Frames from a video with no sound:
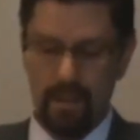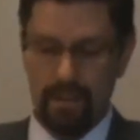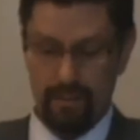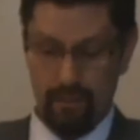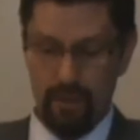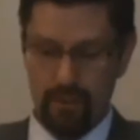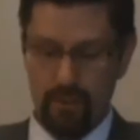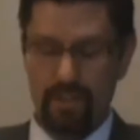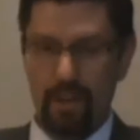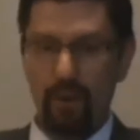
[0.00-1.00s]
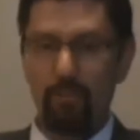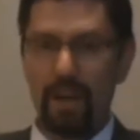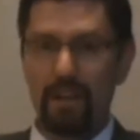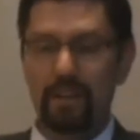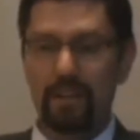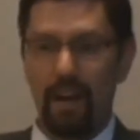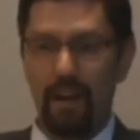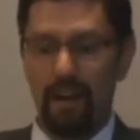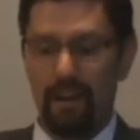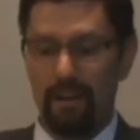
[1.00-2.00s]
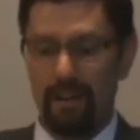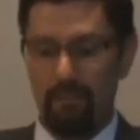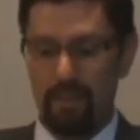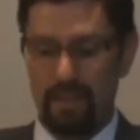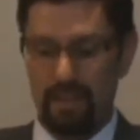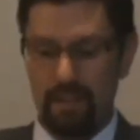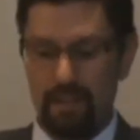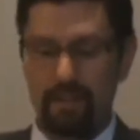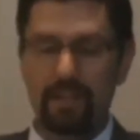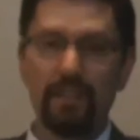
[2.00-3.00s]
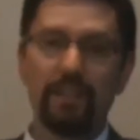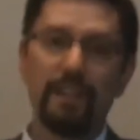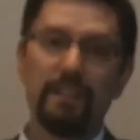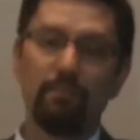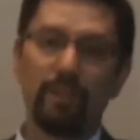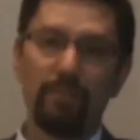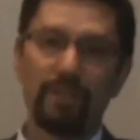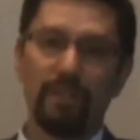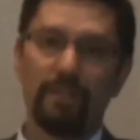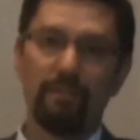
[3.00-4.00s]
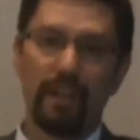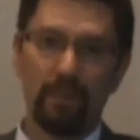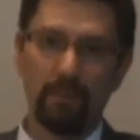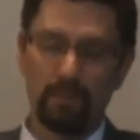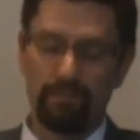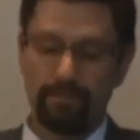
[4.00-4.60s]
The other thing we do is that we make embassy facilities and premises available.